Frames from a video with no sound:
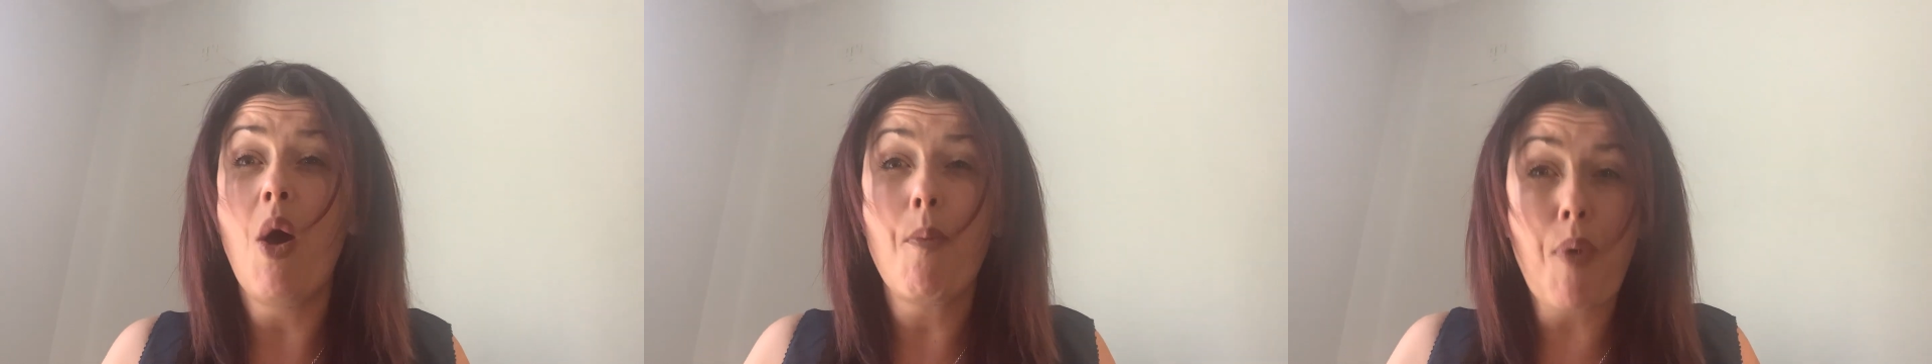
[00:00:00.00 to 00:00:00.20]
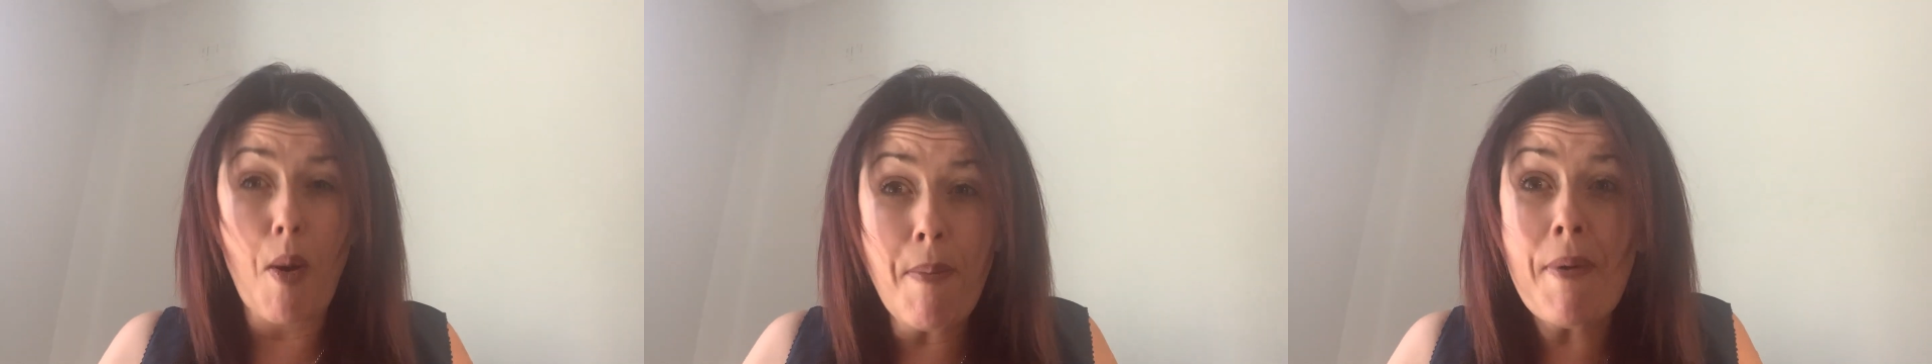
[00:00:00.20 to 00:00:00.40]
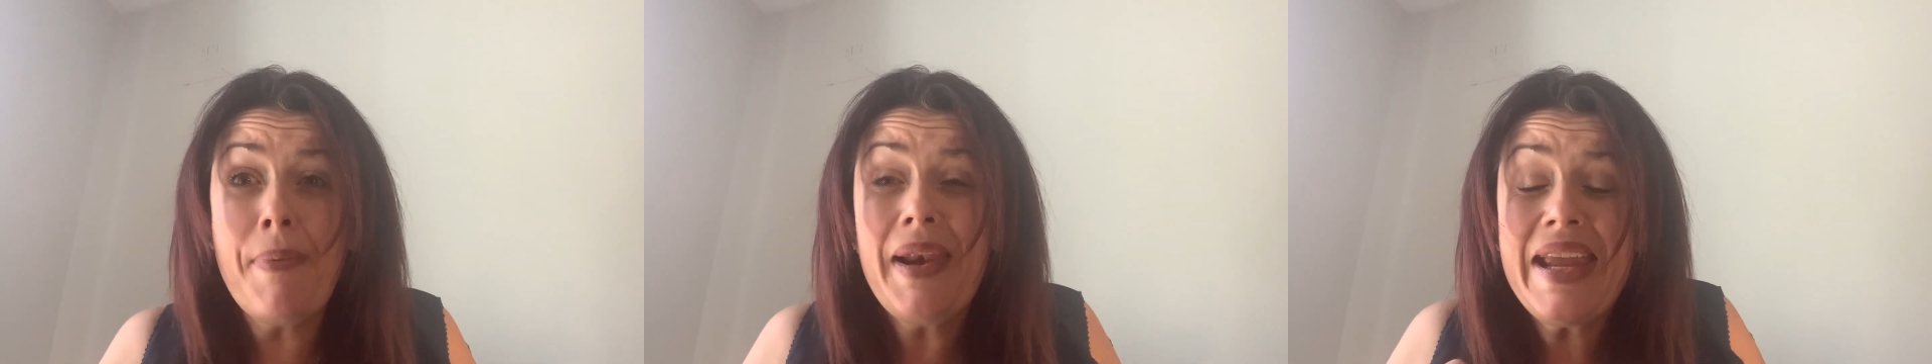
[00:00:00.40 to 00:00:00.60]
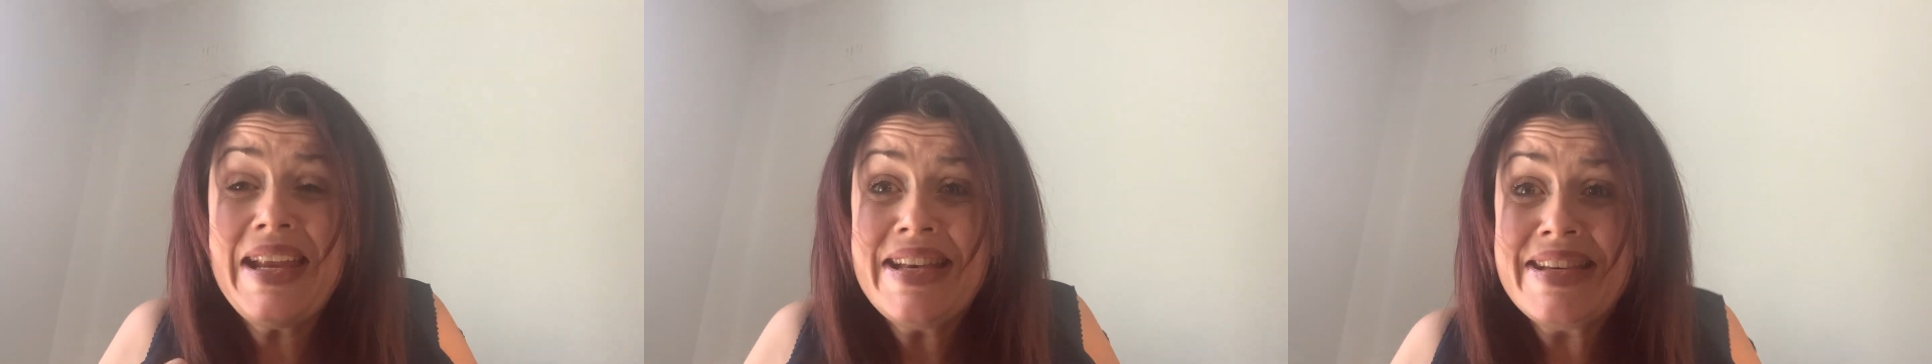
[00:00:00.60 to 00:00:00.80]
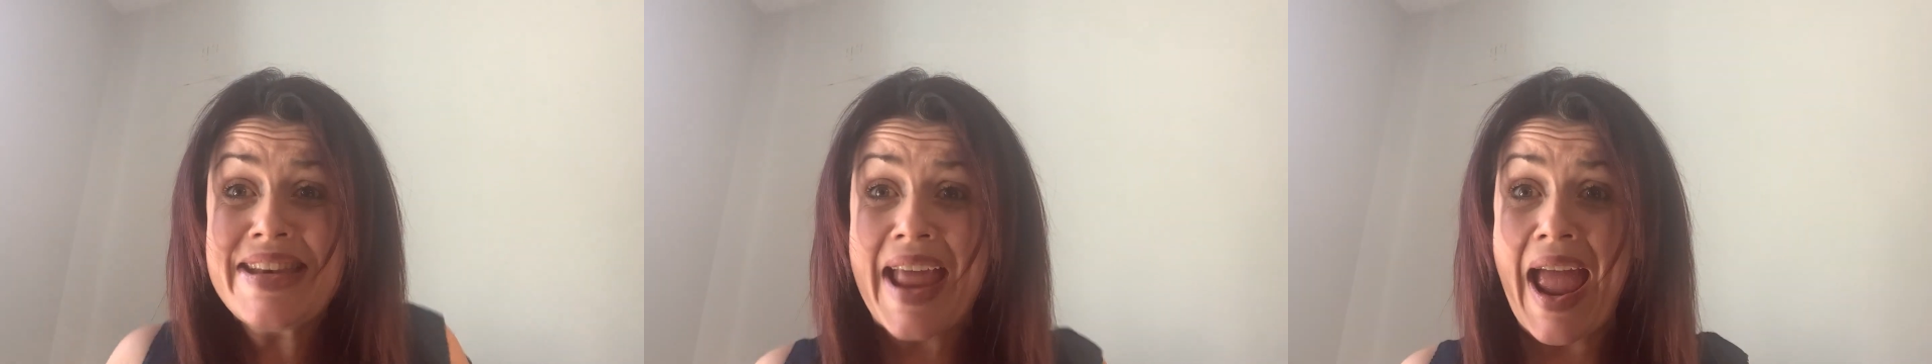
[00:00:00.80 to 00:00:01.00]
probably
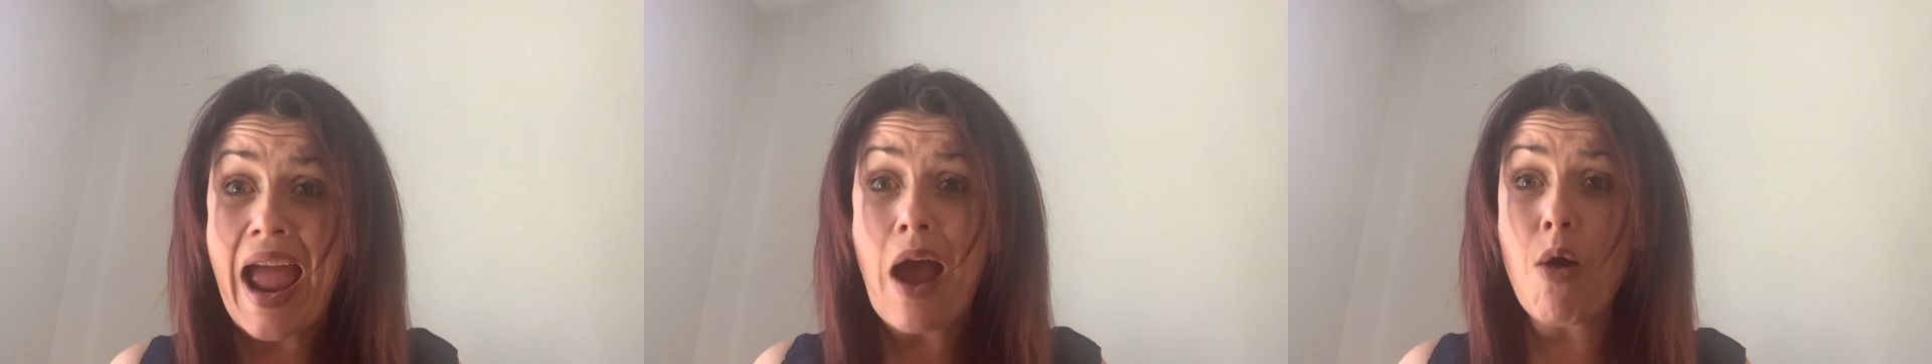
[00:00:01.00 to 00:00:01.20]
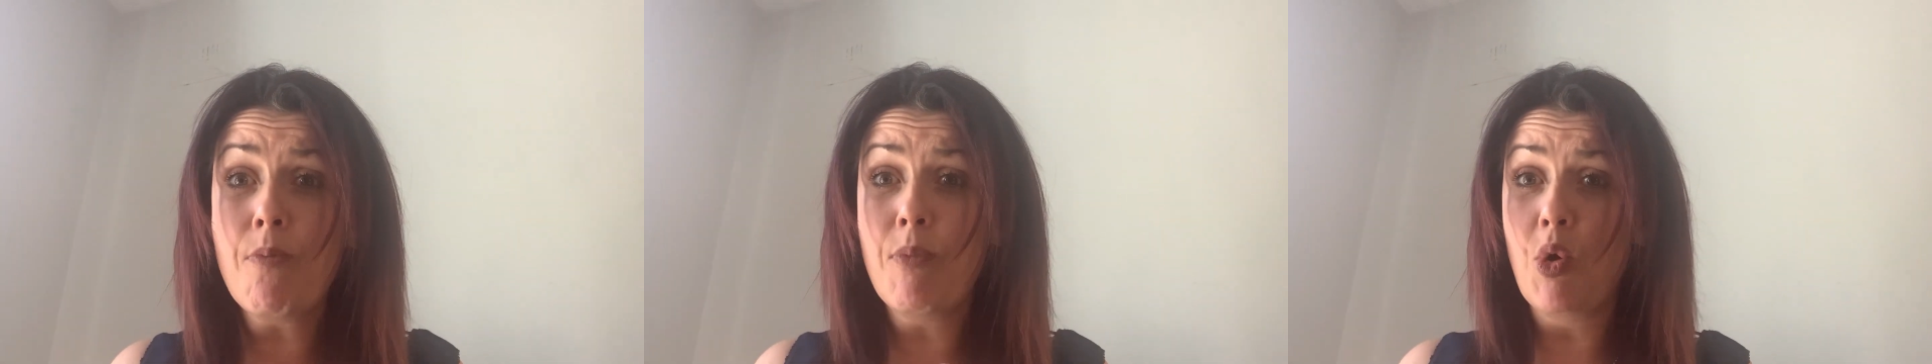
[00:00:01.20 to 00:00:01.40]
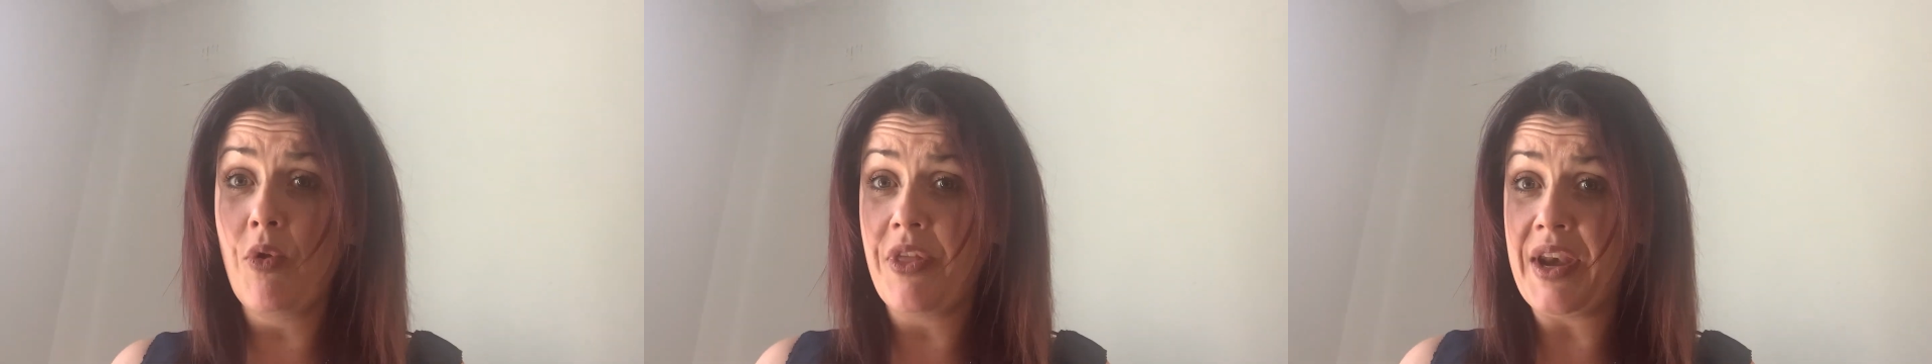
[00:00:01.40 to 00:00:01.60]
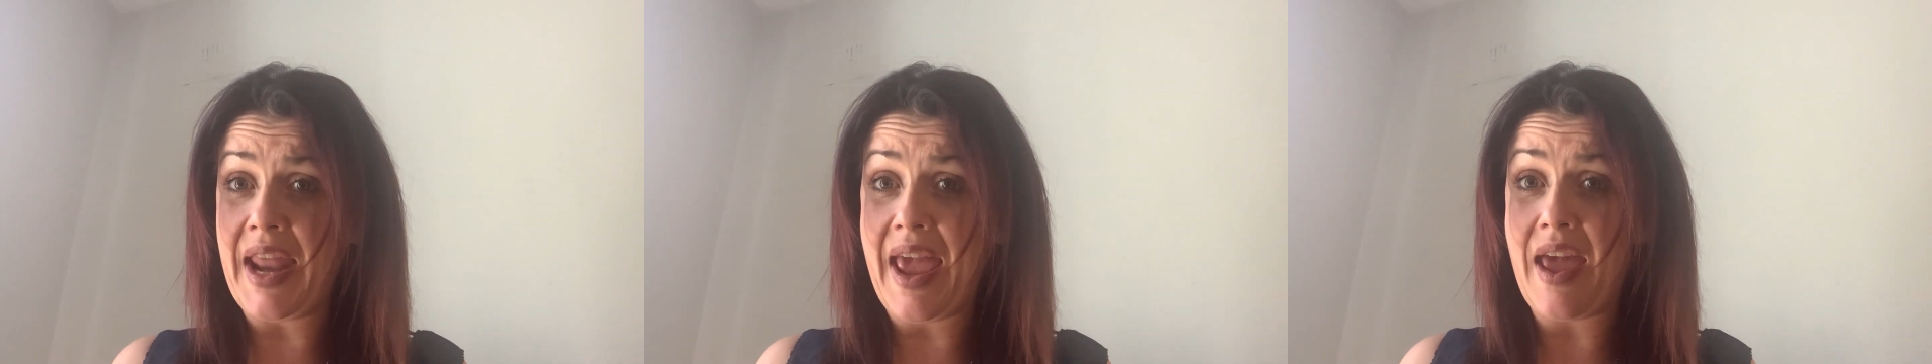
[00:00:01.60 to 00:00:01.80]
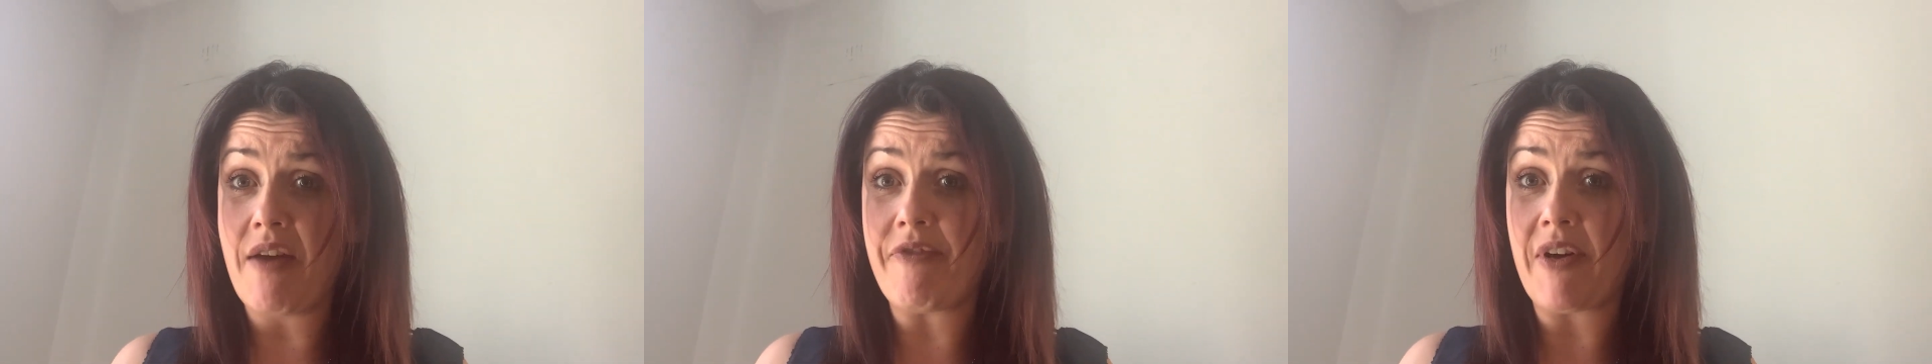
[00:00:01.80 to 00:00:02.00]
now more
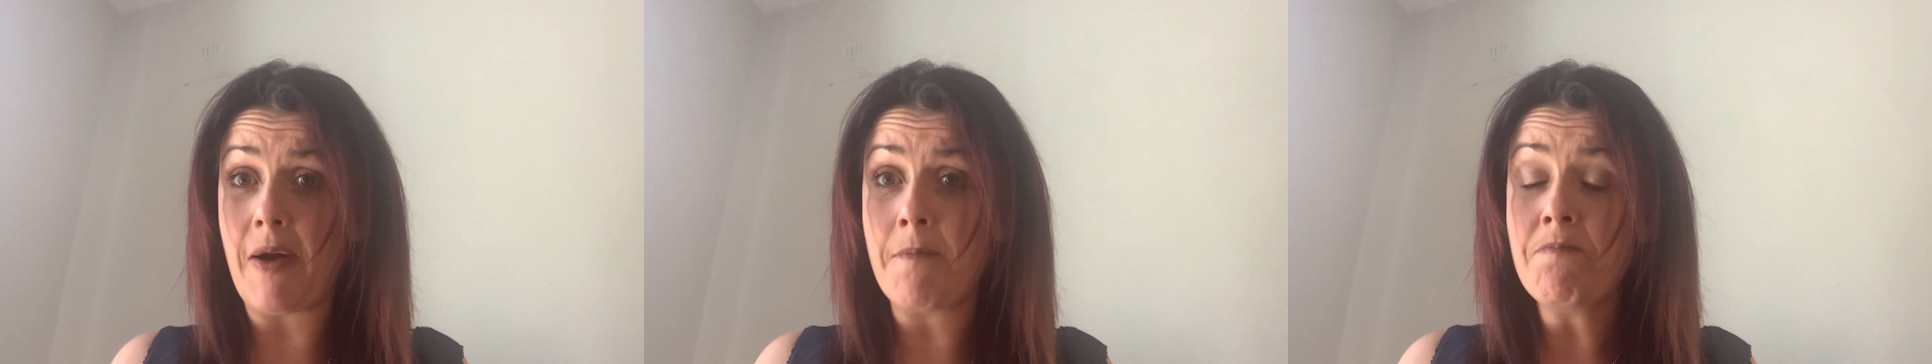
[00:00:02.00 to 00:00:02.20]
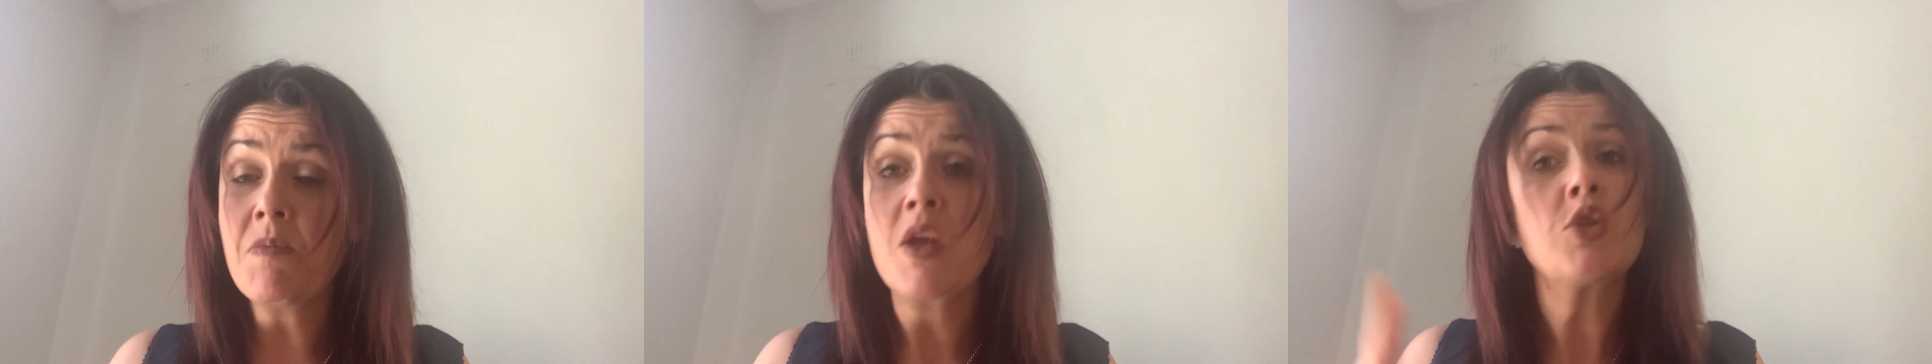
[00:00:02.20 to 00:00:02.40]
than ever.